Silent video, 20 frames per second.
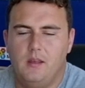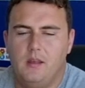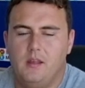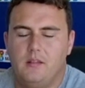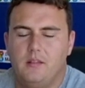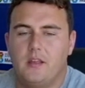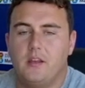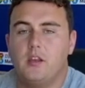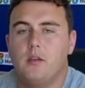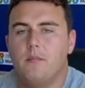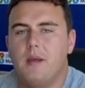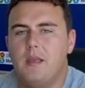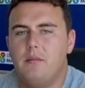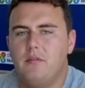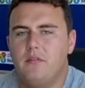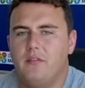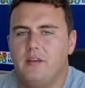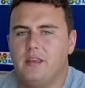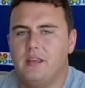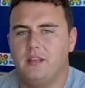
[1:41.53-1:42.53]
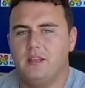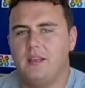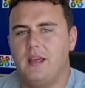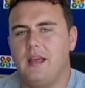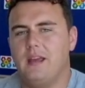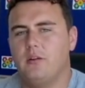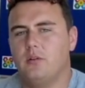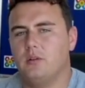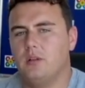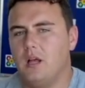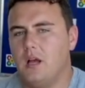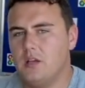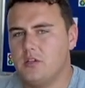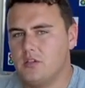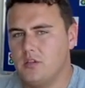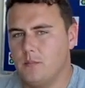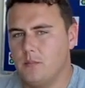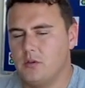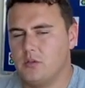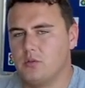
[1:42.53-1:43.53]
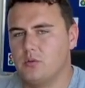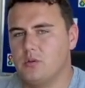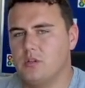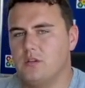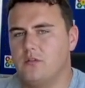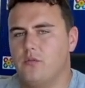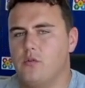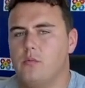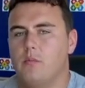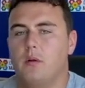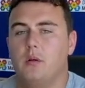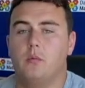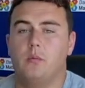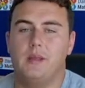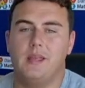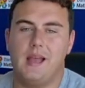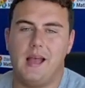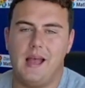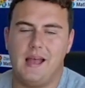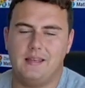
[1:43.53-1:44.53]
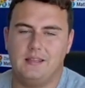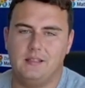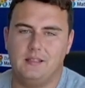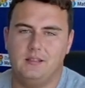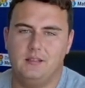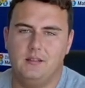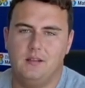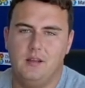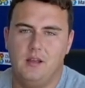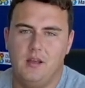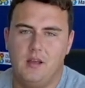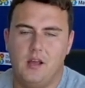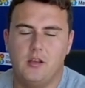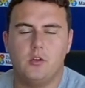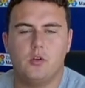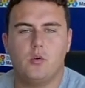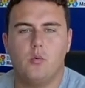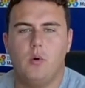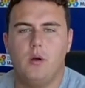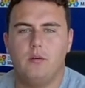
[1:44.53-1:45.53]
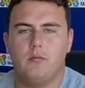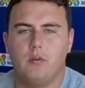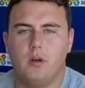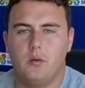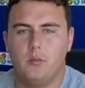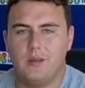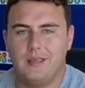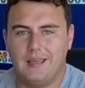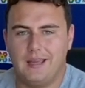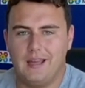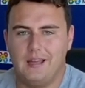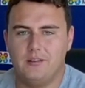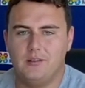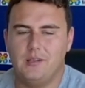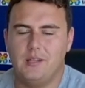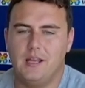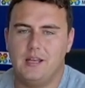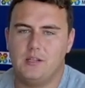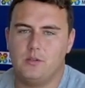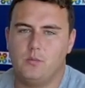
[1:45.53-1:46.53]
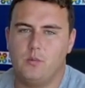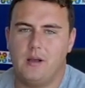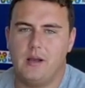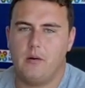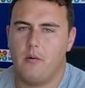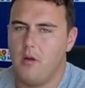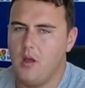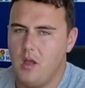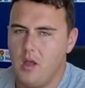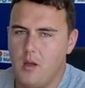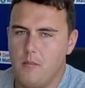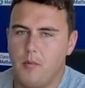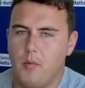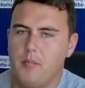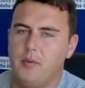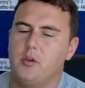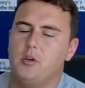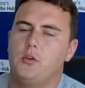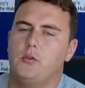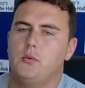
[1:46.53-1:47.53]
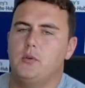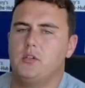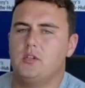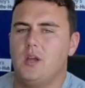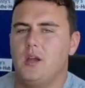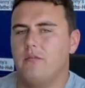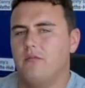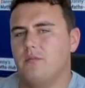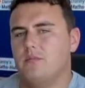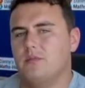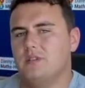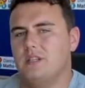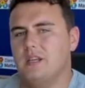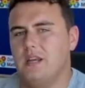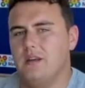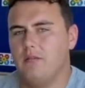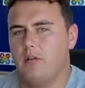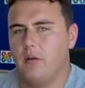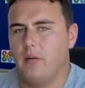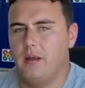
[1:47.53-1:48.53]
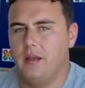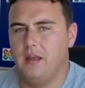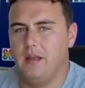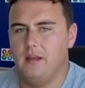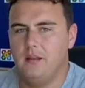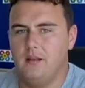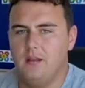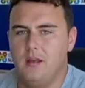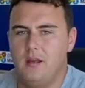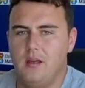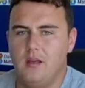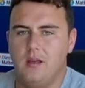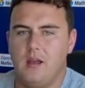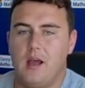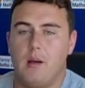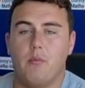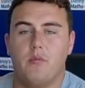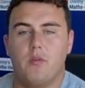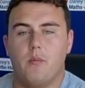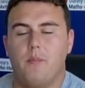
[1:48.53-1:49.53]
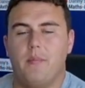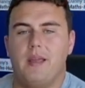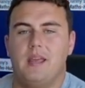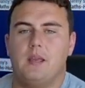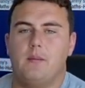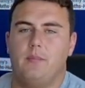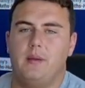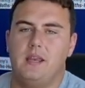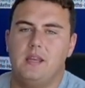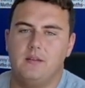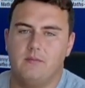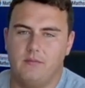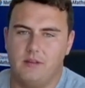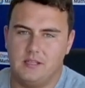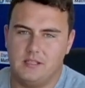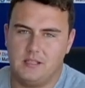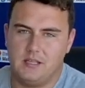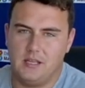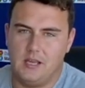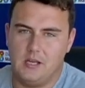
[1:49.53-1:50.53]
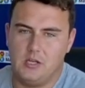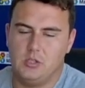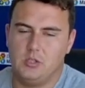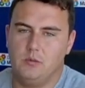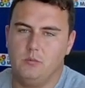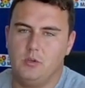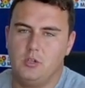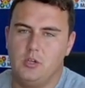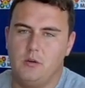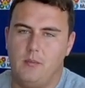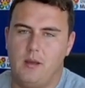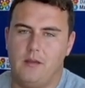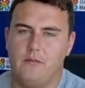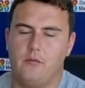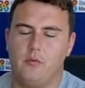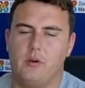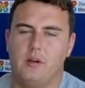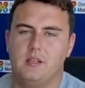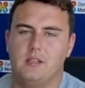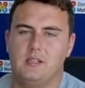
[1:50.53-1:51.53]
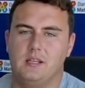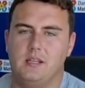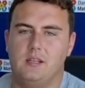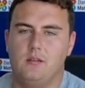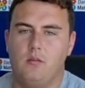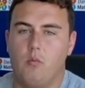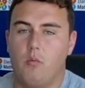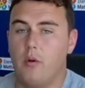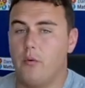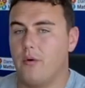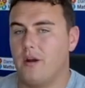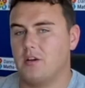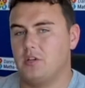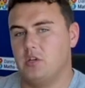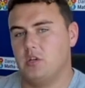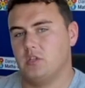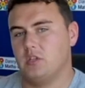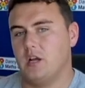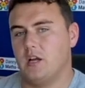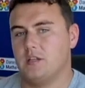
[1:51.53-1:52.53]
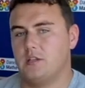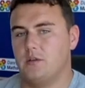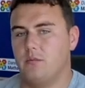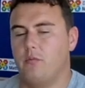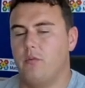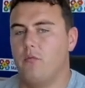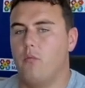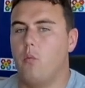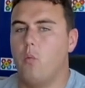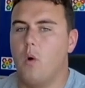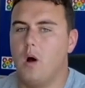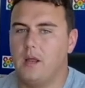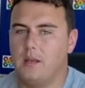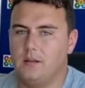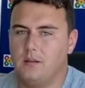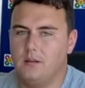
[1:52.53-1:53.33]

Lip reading: Now you may be thinking, hang on, last time I saw this formula we added. And you're quite right, we can do that as well. But because we're starting from 0 here, and with the baked bean investigation, which you may have already seen, we were actually starting with 1.